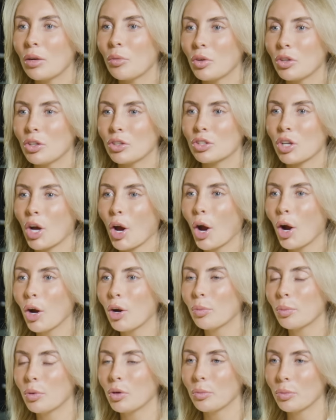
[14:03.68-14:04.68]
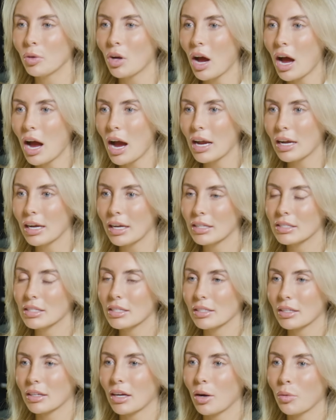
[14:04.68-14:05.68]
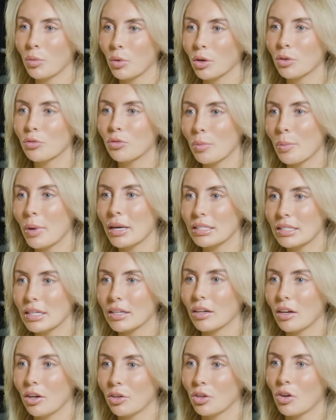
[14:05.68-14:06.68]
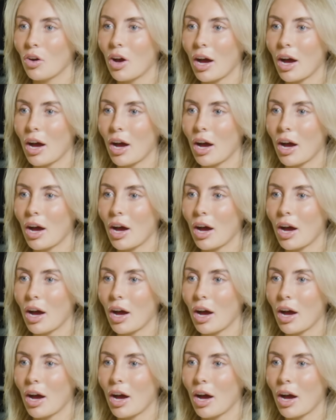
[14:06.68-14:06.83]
want you to open up your eyelids. He's like, I want to rub my dick along your